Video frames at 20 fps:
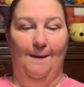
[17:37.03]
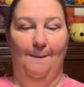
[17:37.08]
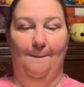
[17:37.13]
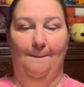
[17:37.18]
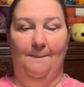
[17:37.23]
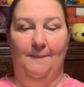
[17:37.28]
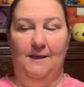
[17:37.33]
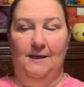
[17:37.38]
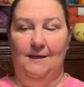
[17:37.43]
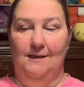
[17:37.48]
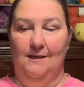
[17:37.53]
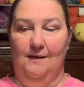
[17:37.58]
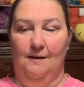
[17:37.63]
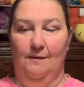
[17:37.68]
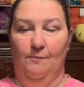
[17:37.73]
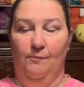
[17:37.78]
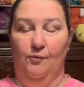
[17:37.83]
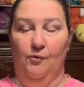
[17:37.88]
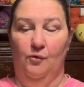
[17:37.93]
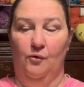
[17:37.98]
beaded
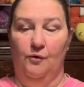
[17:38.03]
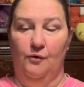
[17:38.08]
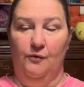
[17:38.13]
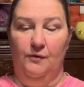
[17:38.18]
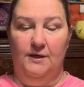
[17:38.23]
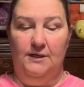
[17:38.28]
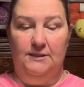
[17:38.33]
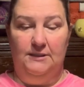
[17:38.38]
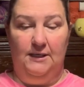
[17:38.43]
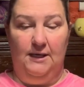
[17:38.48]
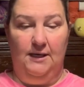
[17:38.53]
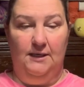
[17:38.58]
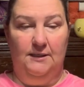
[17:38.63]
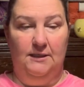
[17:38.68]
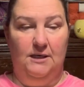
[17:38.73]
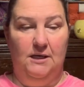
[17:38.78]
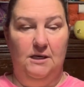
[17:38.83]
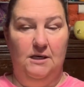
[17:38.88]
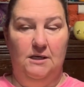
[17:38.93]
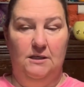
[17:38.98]
embroidery
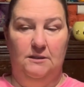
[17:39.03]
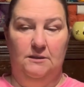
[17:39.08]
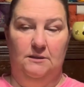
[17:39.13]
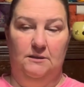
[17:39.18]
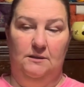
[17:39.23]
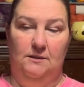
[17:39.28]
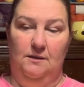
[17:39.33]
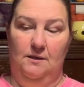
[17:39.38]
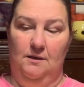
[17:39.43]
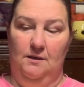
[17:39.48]
techniques,